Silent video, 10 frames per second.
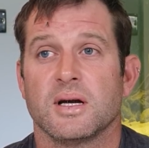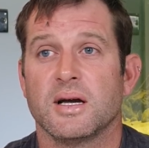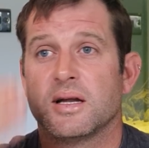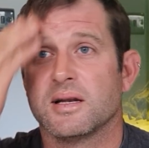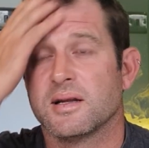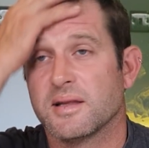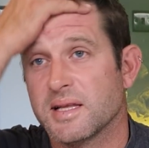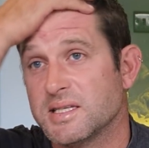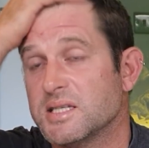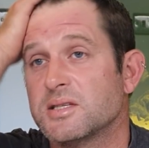and
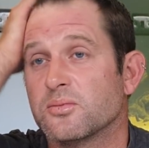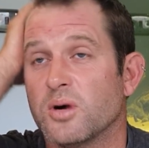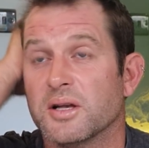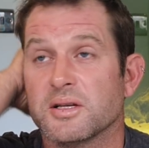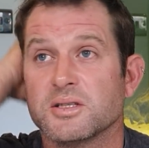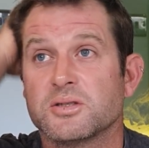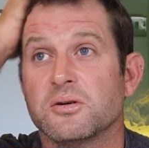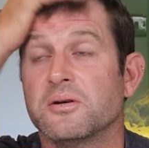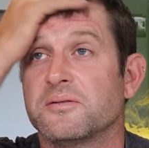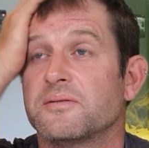this is the one that
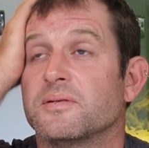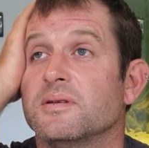sort of,